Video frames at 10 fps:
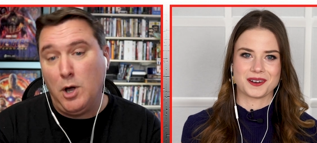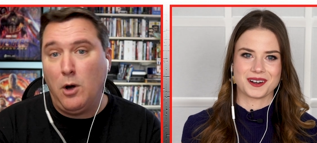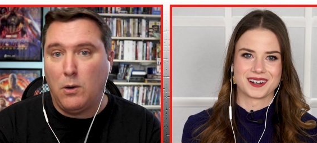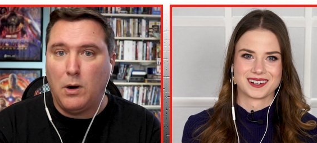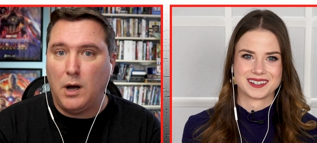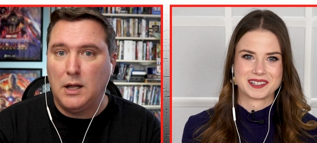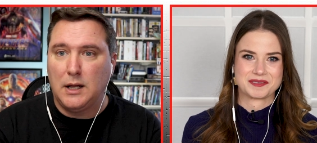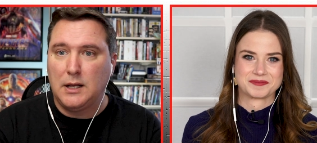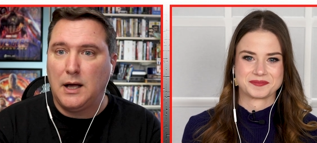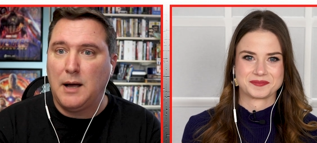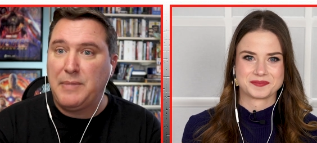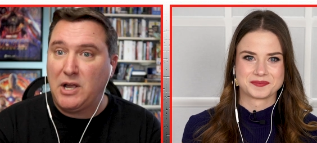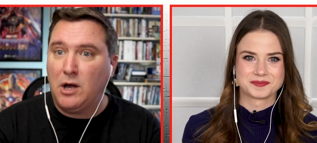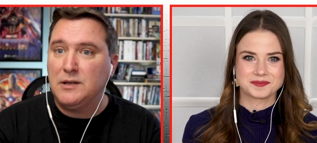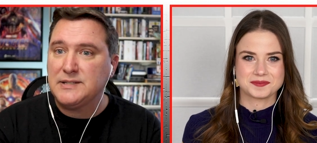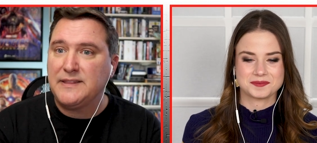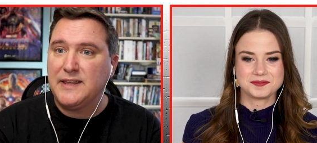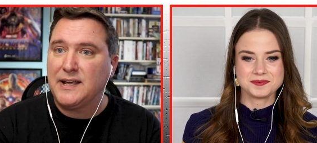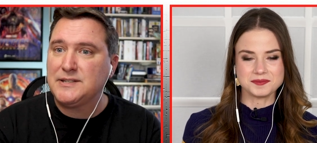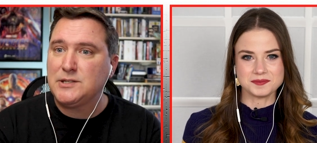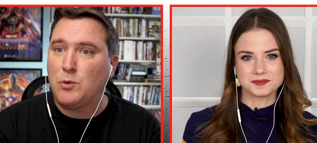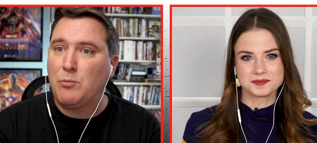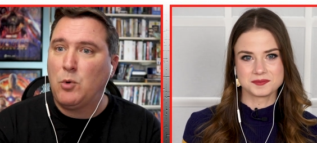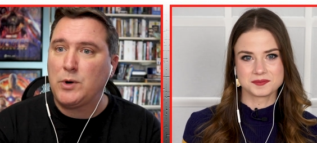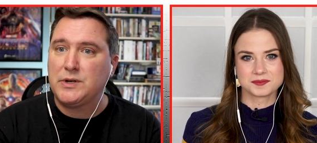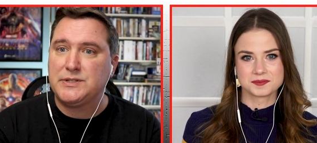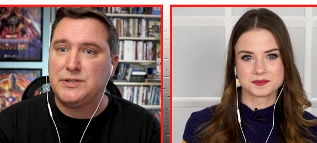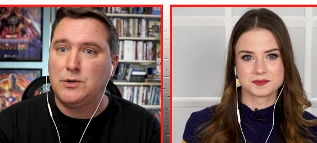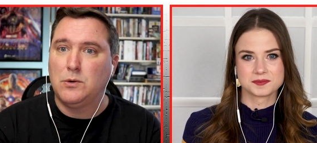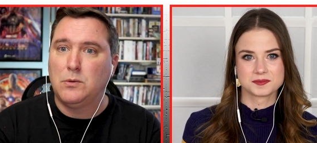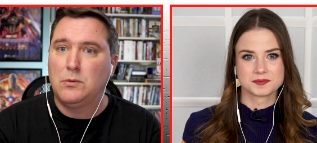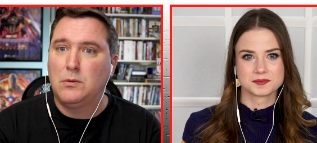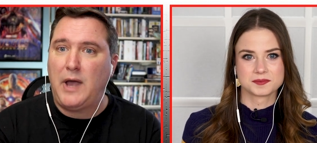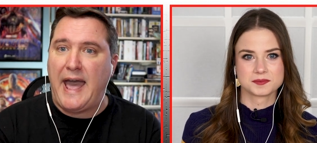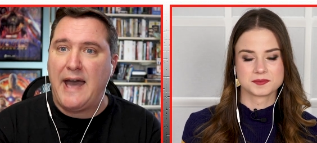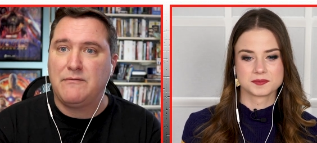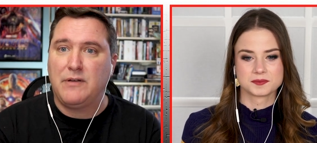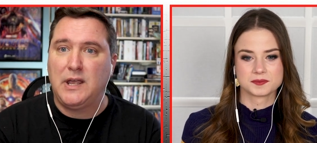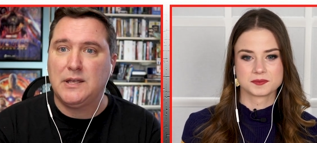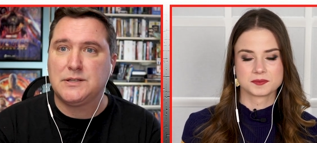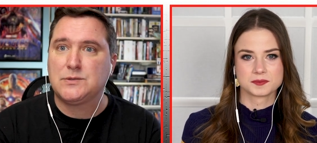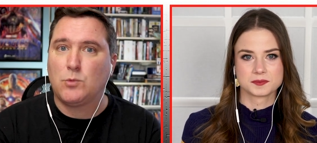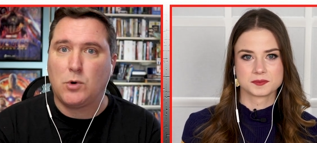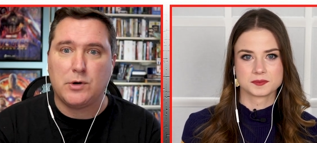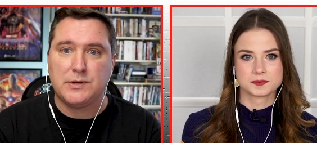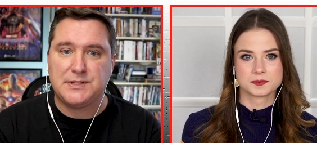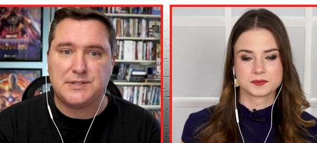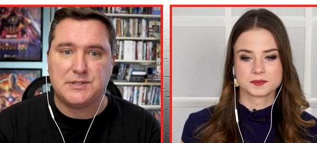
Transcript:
Speaker 1: No, because I think it's so important to have his words